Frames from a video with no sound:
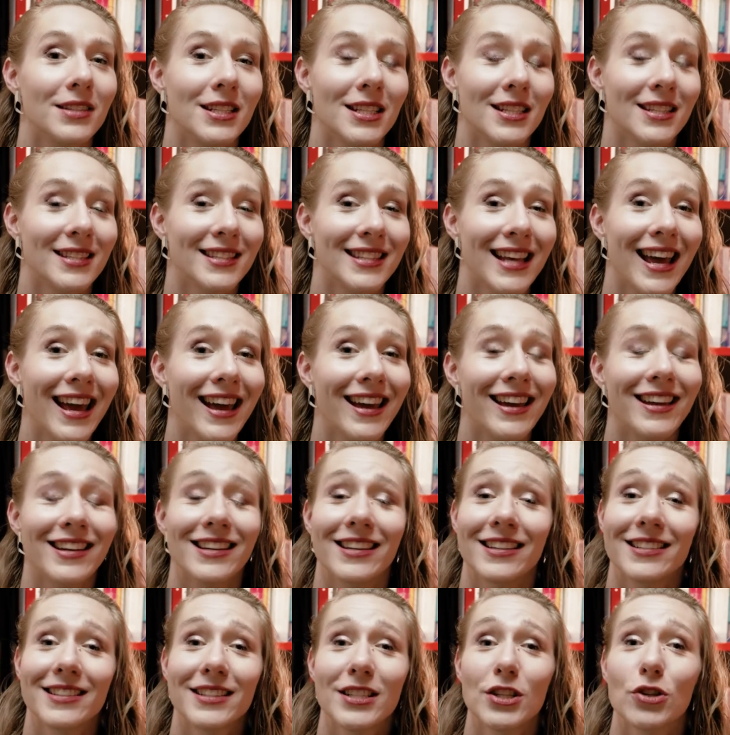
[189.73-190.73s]
to say in
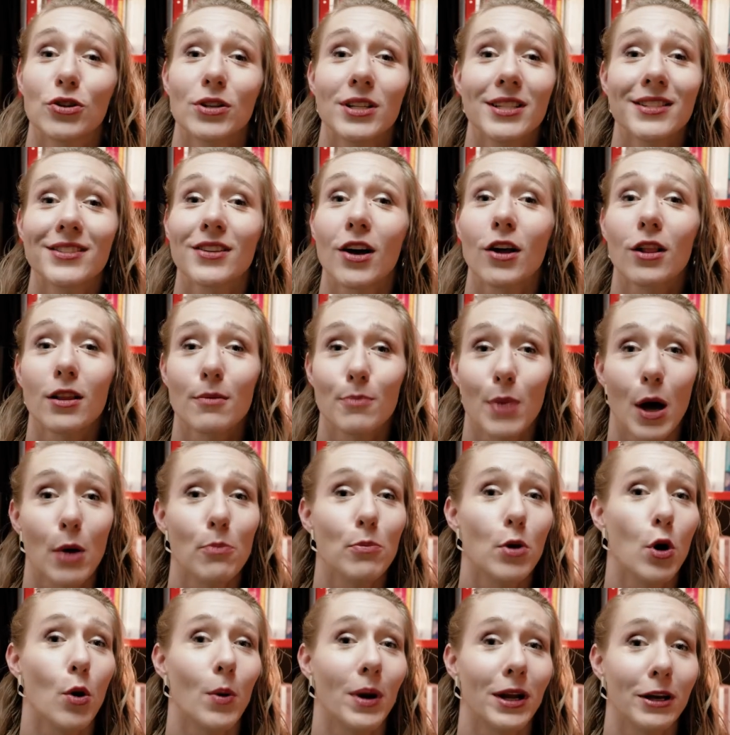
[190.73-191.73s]
a series all about
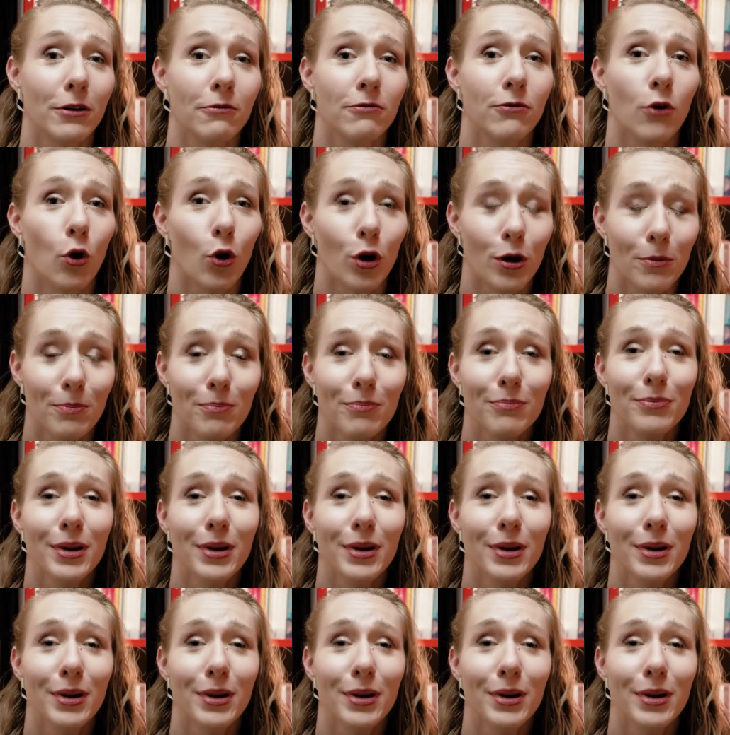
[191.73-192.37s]
poetic form,